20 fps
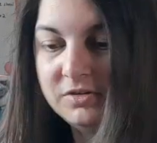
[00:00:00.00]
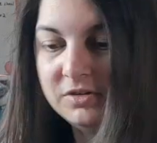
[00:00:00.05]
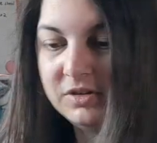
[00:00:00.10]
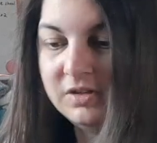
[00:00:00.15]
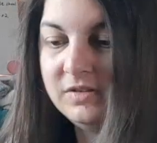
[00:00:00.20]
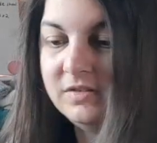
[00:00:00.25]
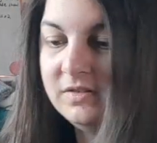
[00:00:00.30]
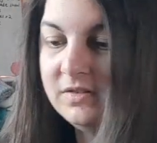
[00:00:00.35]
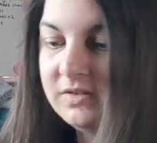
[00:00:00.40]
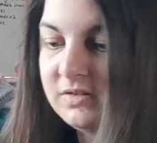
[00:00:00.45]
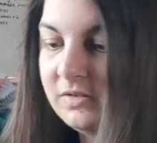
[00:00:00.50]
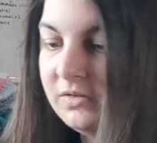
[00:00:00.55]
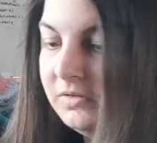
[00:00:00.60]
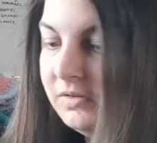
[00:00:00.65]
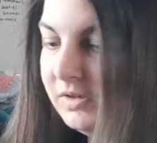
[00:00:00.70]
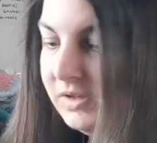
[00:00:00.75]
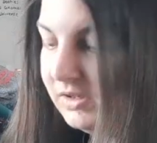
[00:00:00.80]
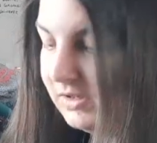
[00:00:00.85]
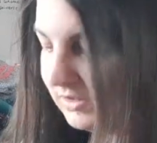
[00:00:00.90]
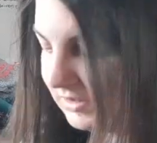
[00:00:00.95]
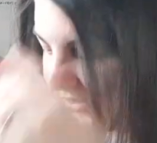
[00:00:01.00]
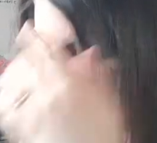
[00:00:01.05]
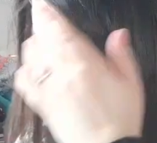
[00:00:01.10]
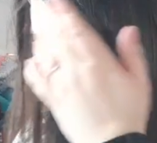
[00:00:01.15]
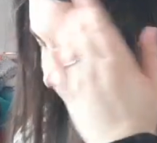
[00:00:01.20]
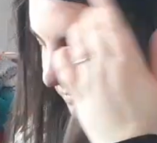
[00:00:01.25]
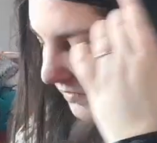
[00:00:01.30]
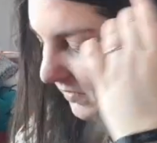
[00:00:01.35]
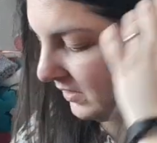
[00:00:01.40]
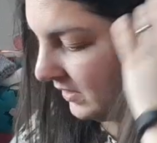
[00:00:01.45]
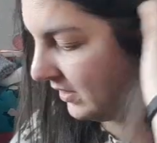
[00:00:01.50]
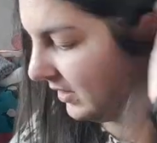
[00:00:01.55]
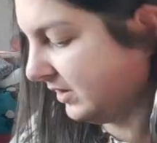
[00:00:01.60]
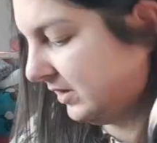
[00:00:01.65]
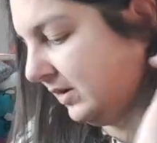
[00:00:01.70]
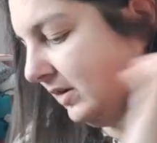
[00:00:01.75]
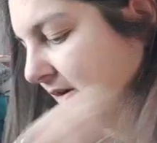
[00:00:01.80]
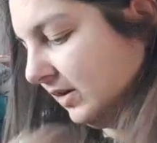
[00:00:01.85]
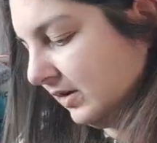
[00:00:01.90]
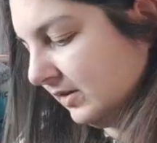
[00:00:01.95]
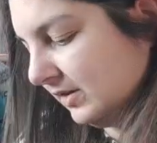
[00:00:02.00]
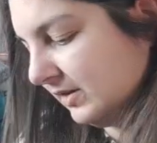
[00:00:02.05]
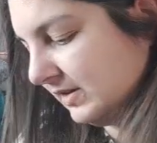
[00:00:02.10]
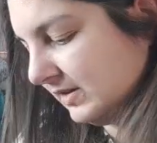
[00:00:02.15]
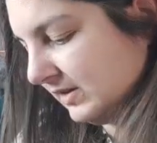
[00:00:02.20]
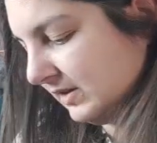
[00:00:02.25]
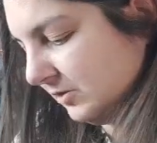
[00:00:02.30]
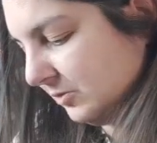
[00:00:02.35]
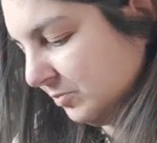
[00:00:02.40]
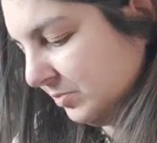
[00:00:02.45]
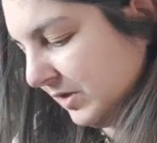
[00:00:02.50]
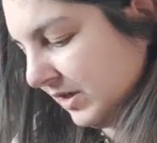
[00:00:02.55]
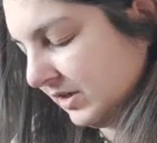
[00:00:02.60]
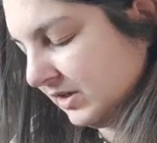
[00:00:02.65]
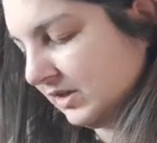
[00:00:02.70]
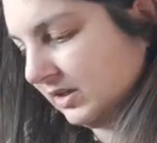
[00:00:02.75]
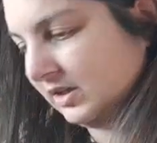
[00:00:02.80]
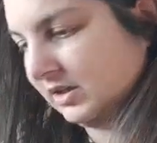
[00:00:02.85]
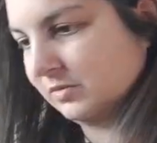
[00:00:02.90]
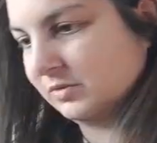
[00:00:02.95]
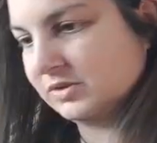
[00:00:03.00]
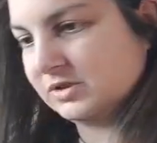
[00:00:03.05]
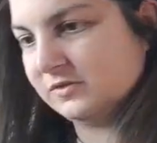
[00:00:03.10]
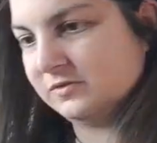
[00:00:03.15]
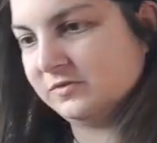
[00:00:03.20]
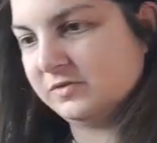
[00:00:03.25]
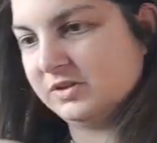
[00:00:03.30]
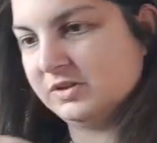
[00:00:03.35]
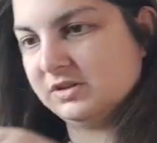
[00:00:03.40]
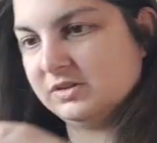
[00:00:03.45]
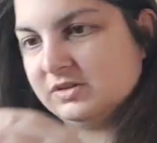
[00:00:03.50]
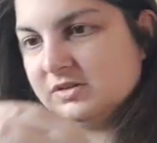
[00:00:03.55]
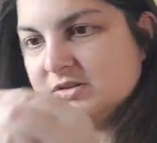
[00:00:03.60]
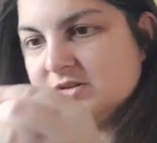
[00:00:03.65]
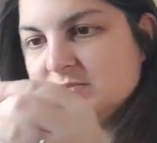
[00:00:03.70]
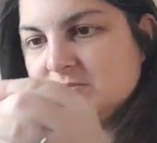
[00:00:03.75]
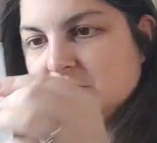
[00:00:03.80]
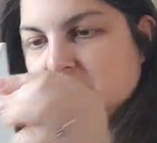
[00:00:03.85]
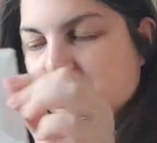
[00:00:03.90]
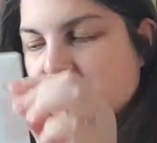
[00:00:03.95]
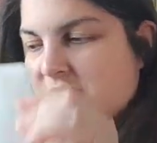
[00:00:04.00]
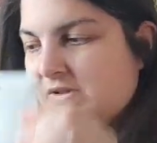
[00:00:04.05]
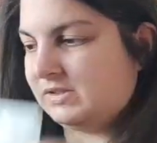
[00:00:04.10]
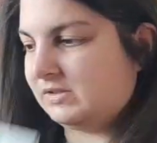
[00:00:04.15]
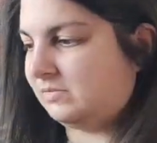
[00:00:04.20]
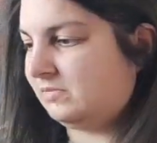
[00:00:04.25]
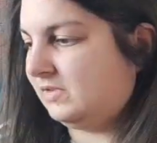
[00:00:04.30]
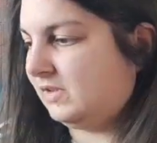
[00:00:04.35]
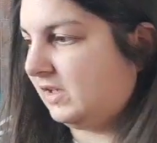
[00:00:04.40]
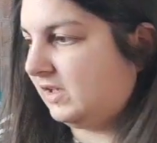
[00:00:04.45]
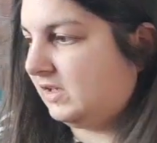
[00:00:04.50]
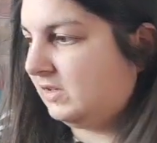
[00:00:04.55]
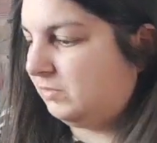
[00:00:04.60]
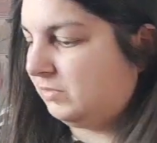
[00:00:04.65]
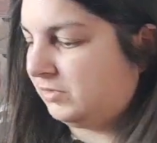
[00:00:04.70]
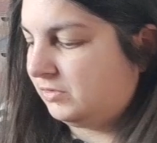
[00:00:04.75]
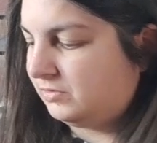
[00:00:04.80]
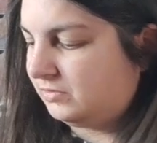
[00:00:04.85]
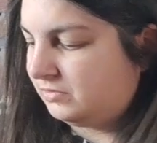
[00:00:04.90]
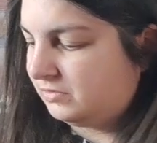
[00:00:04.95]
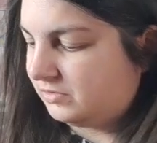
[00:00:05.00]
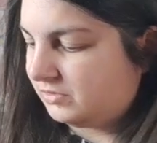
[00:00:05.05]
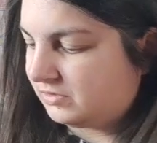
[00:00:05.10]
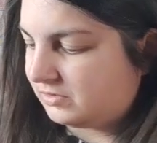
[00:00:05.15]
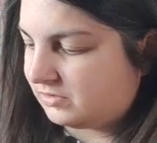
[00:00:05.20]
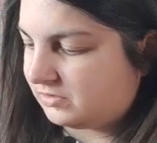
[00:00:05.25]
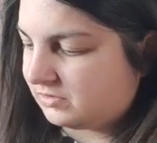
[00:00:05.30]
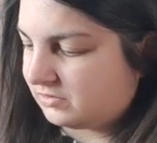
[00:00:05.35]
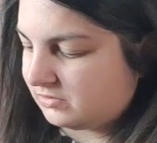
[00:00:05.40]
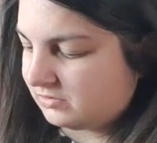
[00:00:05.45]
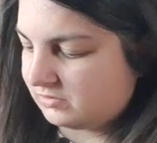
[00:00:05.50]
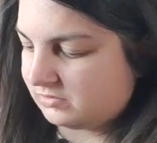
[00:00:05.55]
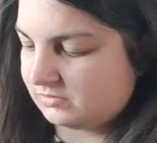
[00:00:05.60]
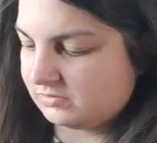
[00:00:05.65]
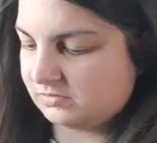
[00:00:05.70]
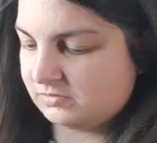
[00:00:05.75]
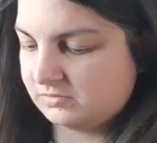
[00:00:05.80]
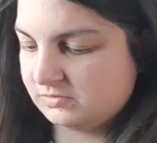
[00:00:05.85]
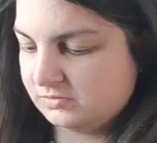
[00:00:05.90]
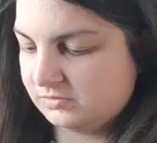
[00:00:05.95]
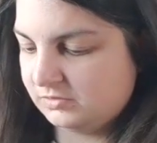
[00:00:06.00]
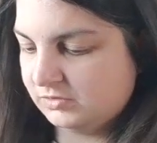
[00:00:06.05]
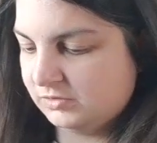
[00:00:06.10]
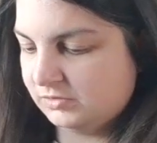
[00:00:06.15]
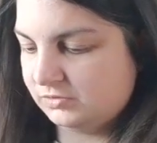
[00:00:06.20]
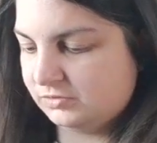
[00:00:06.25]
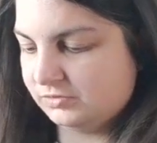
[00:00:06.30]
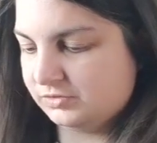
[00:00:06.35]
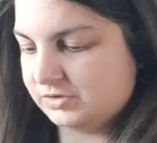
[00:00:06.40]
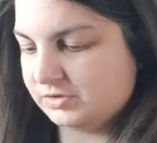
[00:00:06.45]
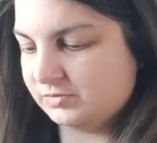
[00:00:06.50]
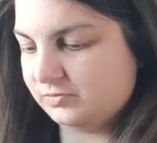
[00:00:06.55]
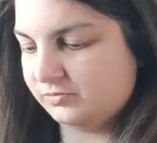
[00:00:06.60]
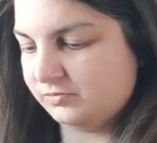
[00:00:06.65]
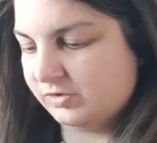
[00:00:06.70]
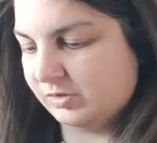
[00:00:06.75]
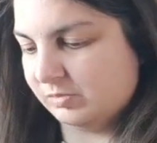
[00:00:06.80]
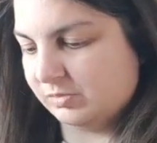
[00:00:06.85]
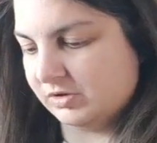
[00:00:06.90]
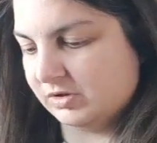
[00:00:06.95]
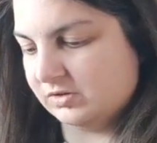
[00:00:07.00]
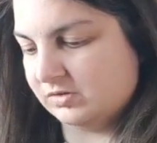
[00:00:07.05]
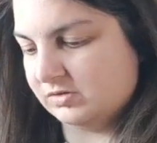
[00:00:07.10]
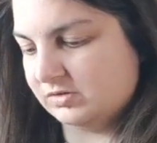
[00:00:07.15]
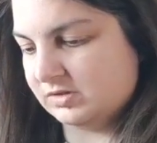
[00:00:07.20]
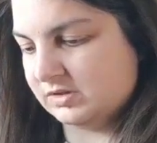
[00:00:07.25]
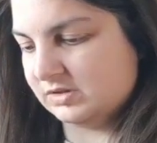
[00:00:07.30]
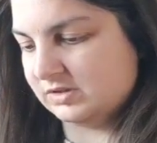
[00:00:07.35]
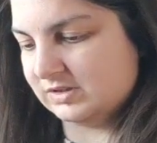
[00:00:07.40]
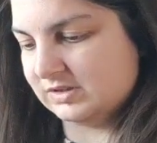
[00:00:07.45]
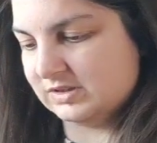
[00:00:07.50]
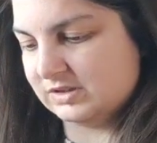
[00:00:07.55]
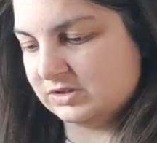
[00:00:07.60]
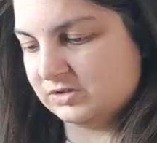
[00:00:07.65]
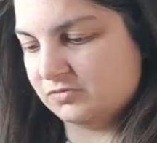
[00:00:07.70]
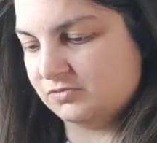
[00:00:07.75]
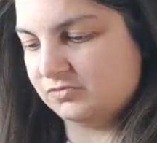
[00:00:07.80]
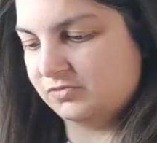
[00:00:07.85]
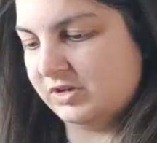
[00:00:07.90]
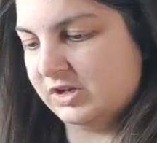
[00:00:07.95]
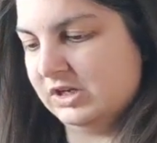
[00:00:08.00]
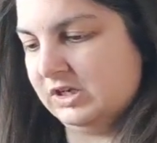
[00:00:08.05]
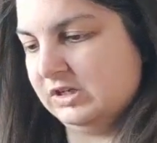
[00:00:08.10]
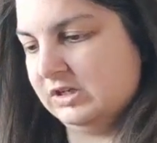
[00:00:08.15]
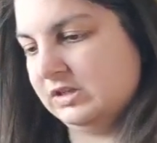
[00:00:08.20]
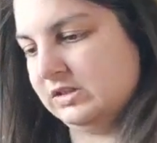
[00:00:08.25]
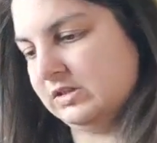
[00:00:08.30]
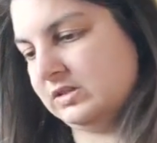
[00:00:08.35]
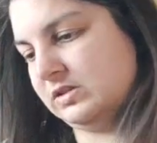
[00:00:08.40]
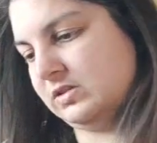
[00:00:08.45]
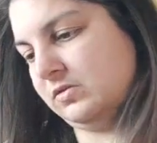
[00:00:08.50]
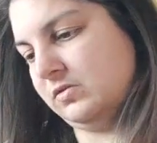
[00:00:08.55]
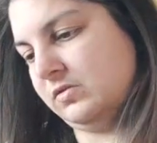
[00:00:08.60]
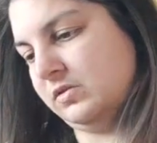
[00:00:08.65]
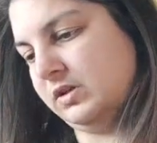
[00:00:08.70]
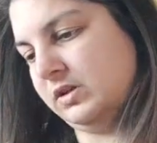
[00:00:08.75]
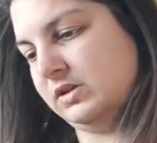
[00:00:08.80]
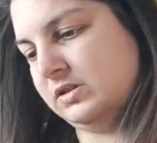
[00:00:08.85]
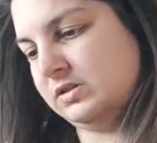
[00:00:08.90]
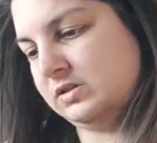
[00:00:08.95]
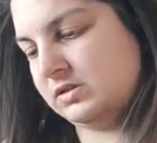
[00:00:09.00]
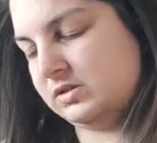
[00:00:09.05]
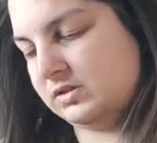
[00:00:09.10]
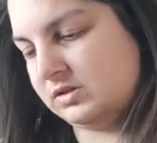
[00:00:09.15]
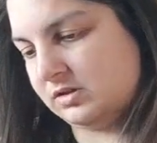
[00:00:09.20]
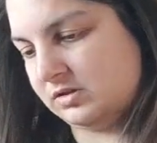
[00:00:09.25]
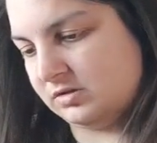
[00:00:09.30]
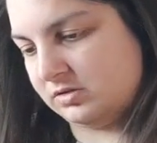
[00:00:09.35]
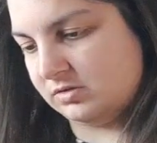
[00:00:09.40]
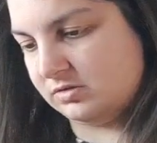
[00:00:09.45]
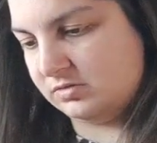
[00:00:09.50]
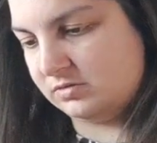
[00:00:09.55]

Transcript: hook inside. And then there's a little packet here which I think is probably some labels or some ribbons because it's green inside. So